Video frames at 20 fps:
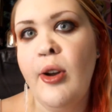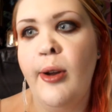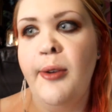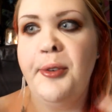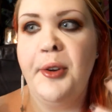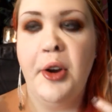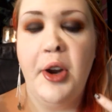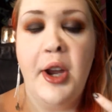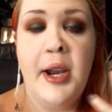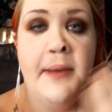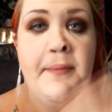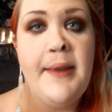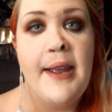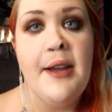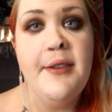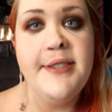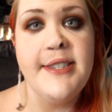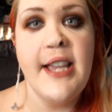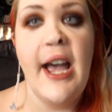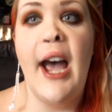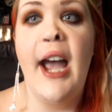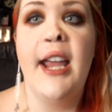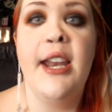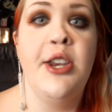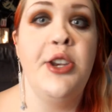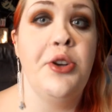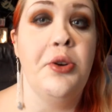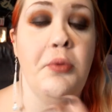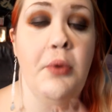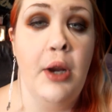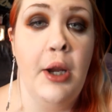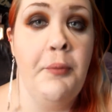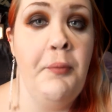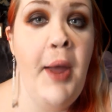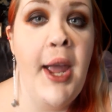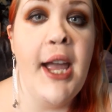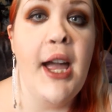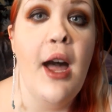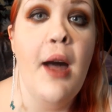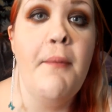or if you're gonna be outside and you're wearing
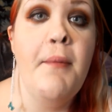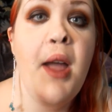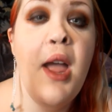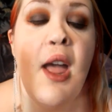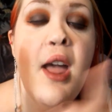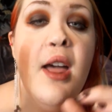makeup,